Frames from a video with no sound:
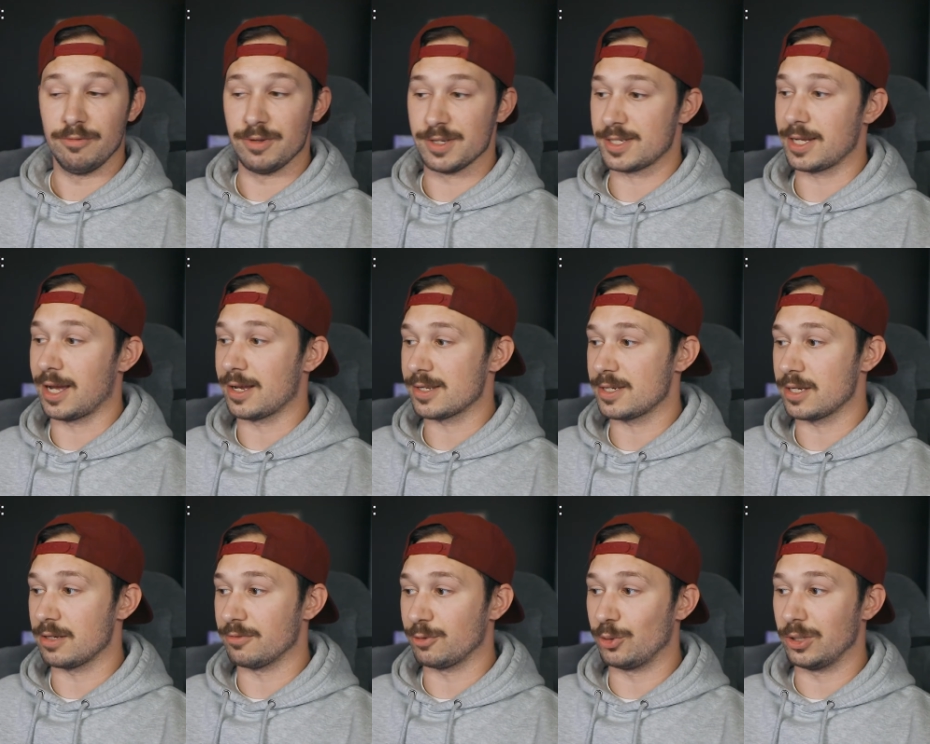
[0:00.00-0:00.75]

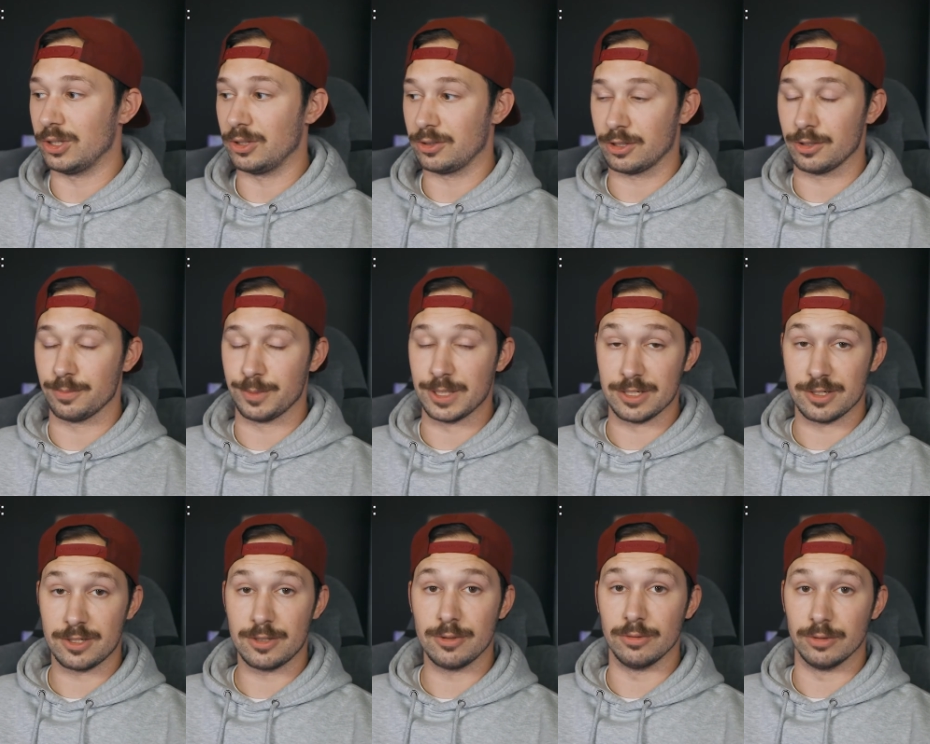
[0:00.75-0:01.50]
viscosity of oil could be
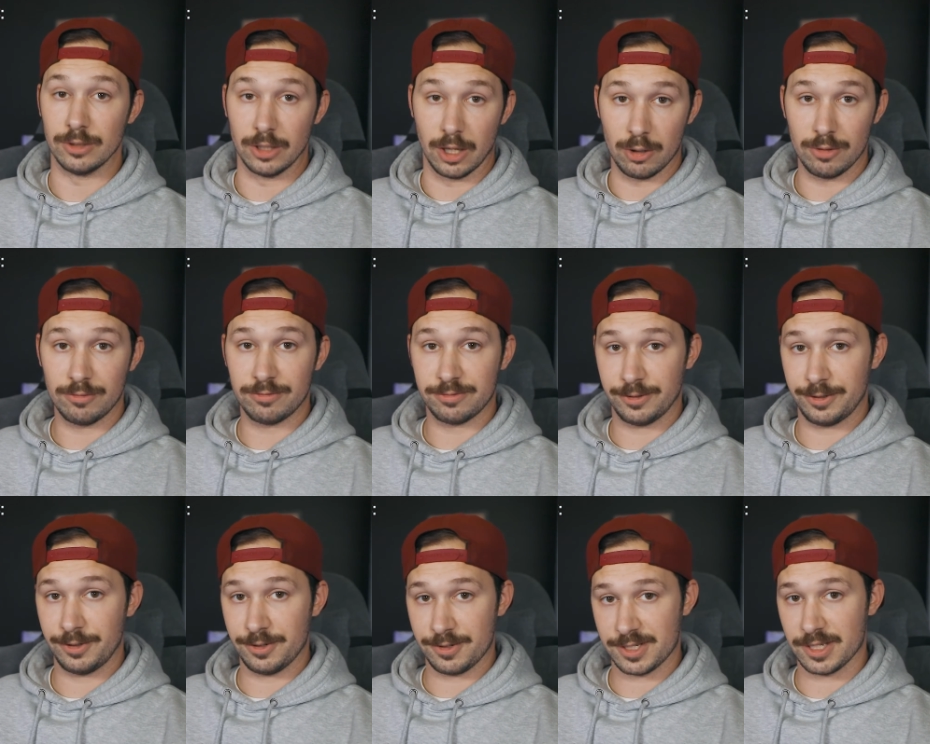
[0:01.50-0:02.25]
too low
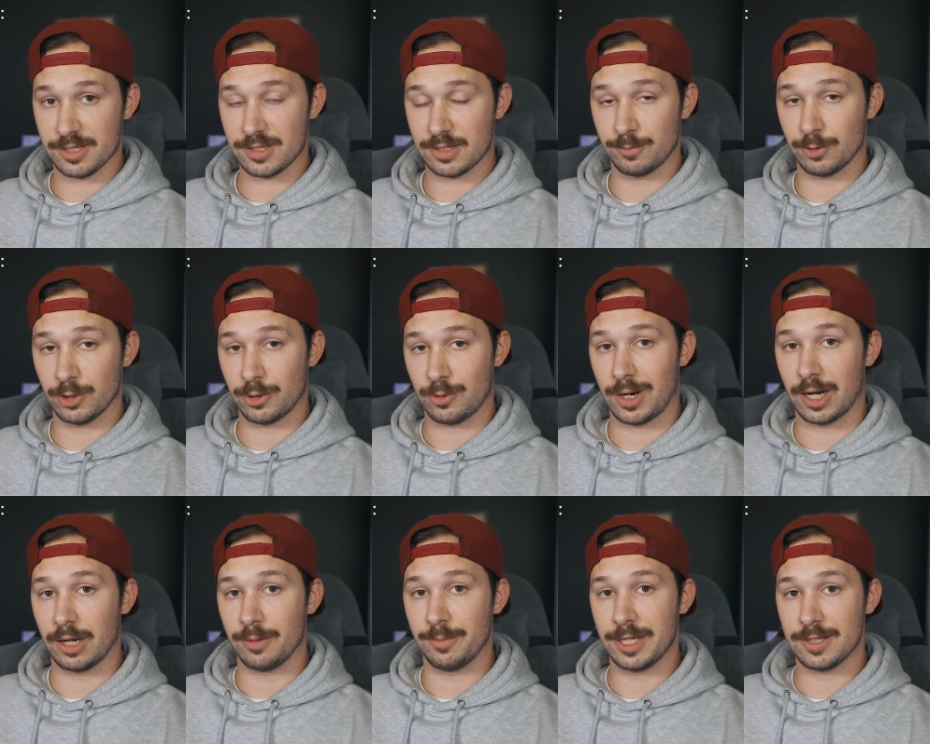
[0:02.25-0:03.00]
for your system
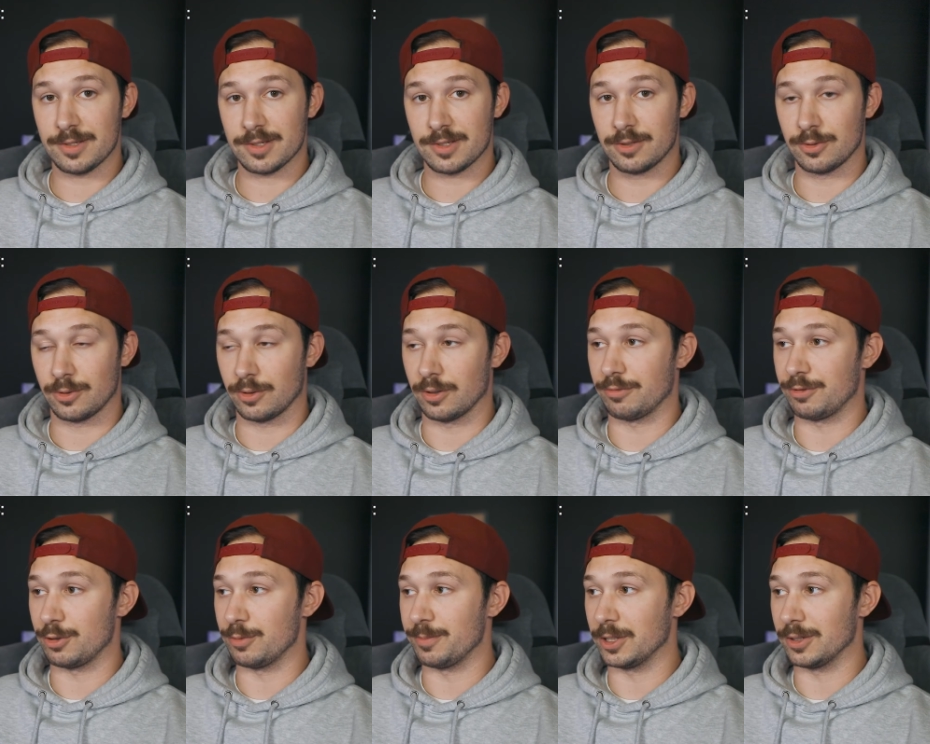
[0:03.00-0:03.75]
requirements, or
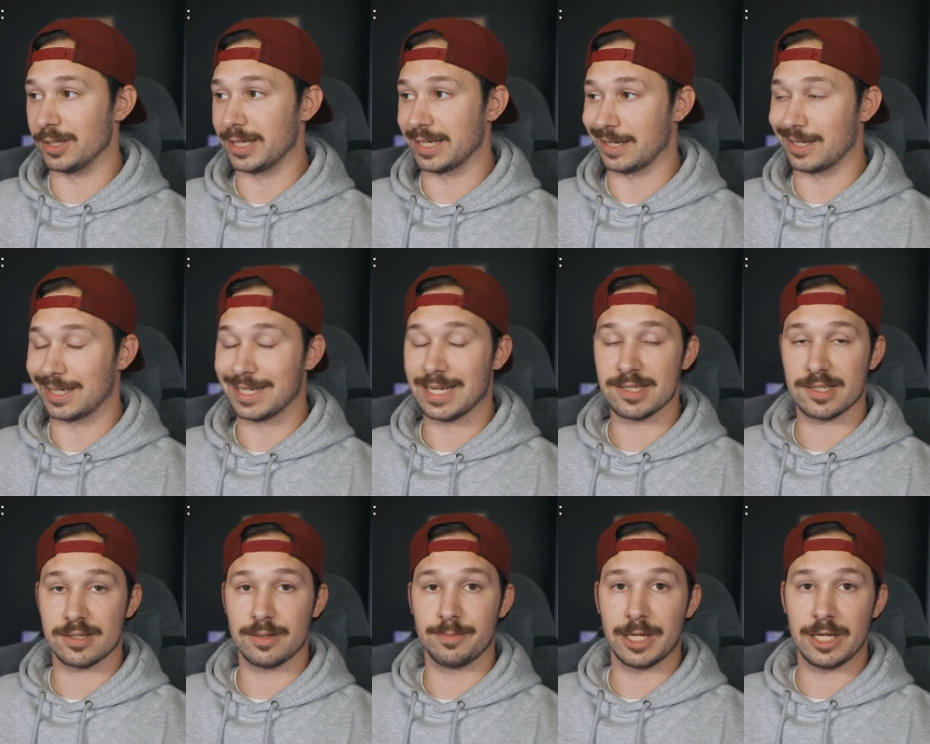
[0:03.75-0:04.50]
if you built like a
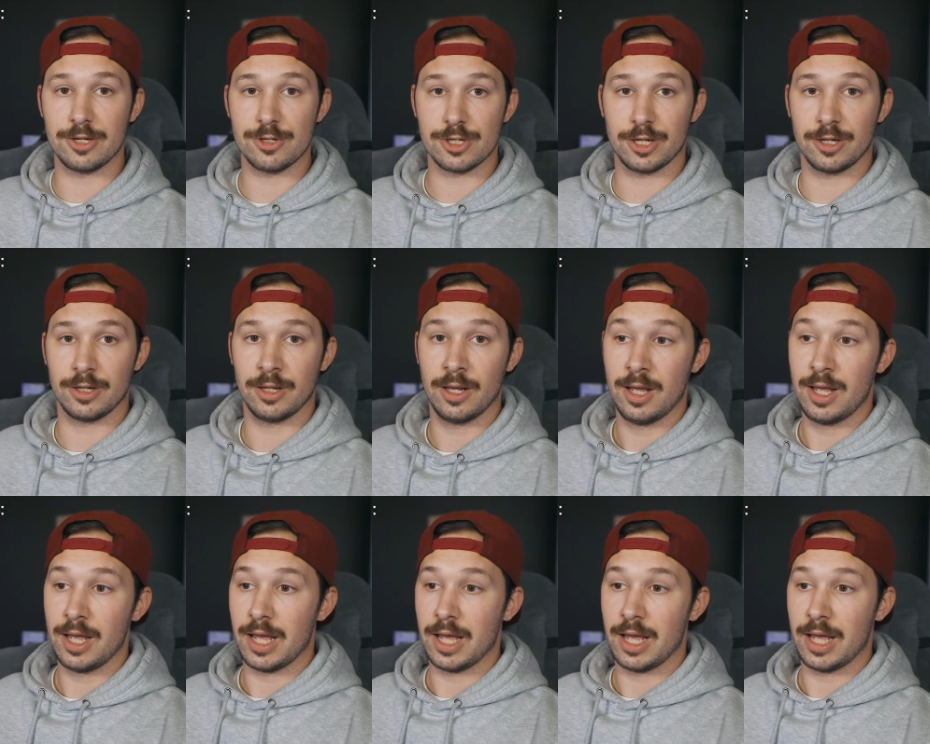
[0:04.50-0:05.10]
custom engine